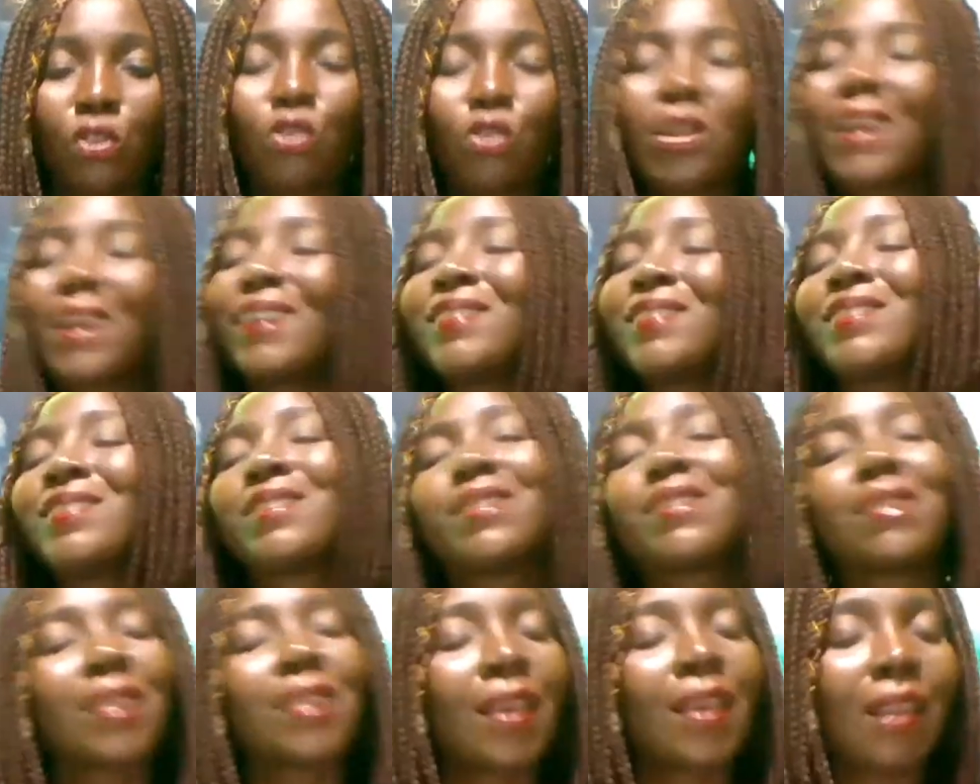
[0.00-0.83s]
You can
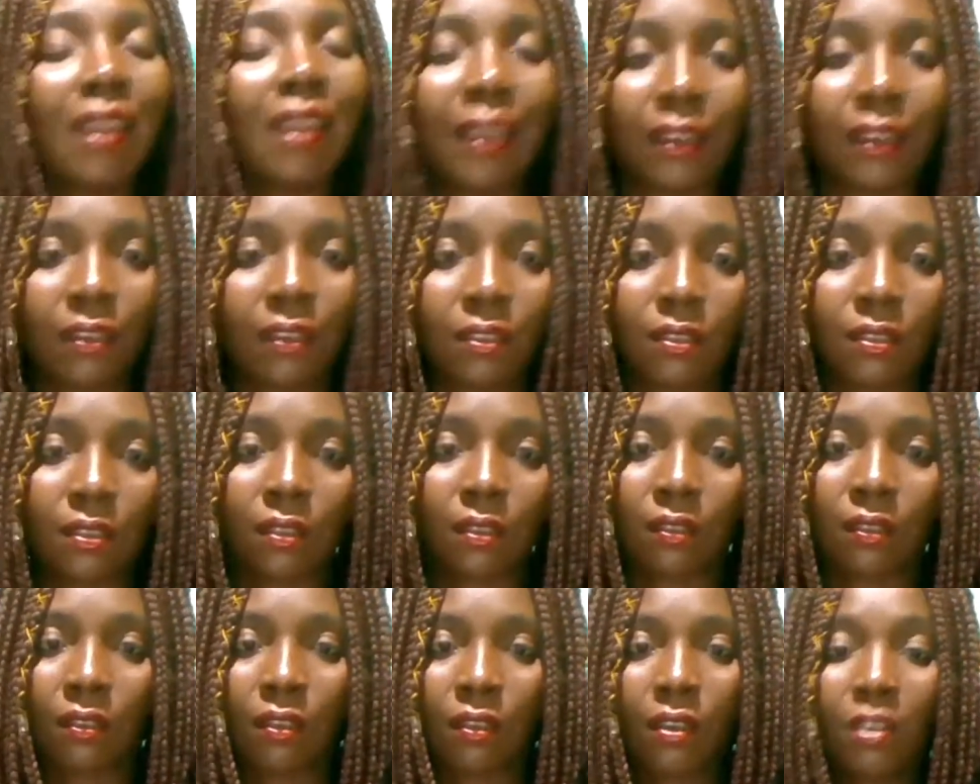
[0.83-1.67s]
sell
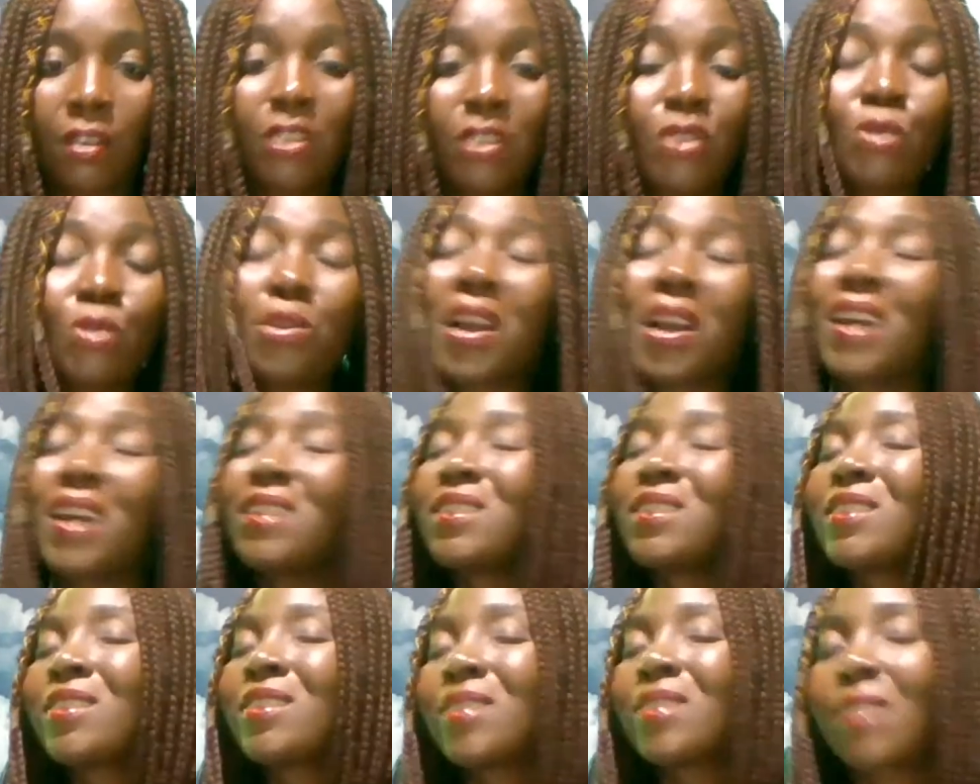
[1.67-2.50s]
anything. You can
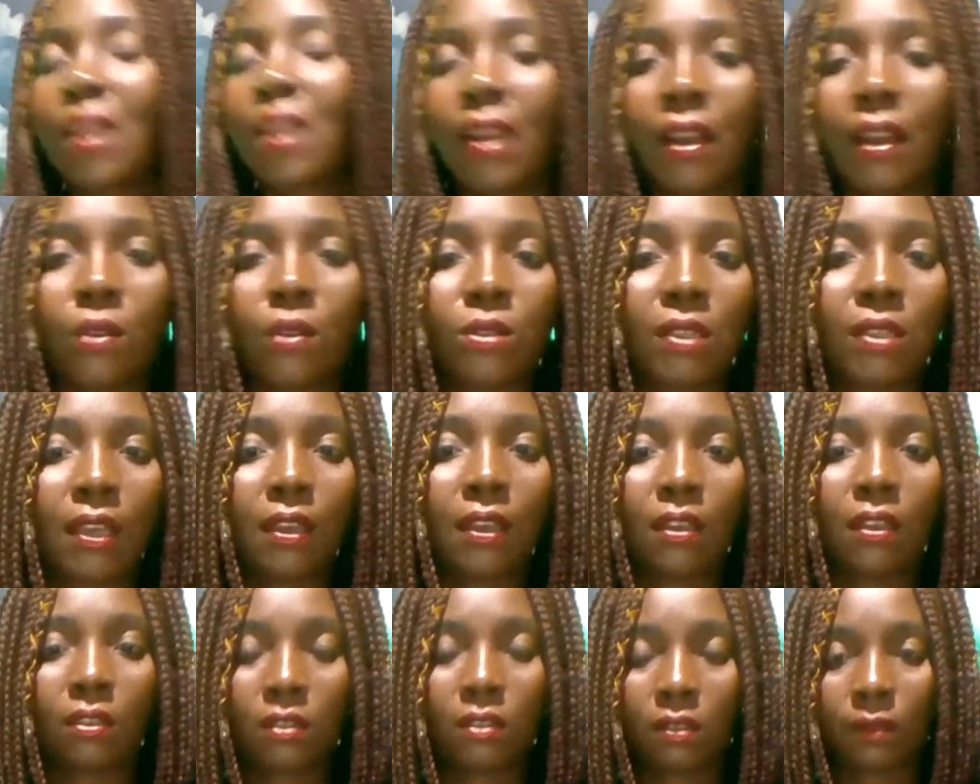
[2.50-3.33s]
sell out
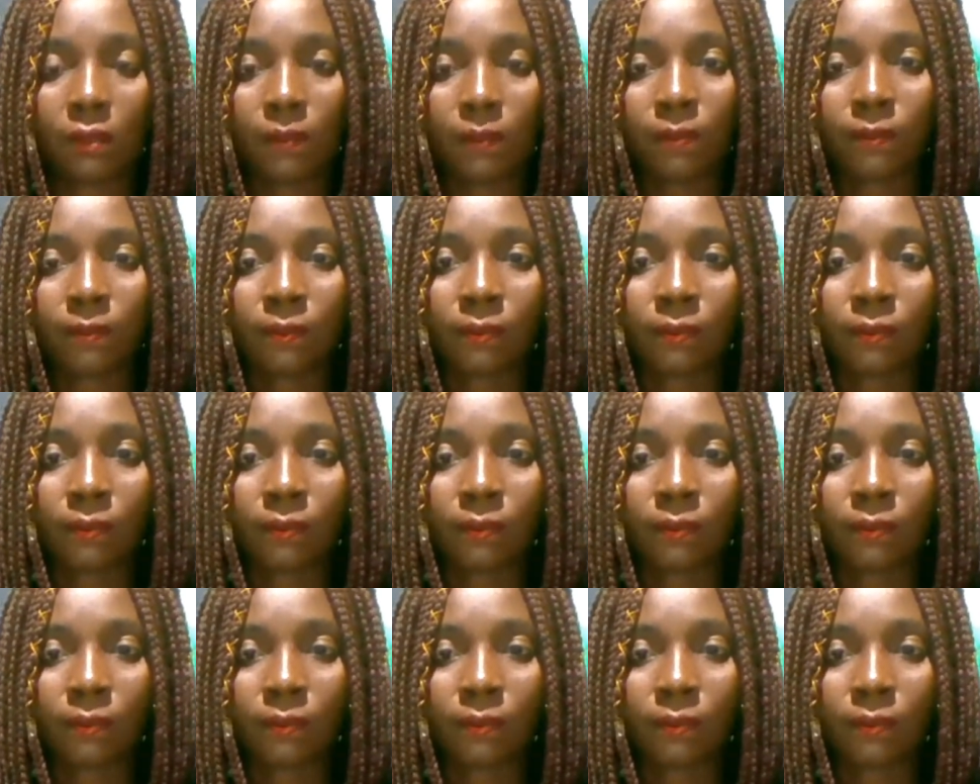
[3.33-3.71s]
anything.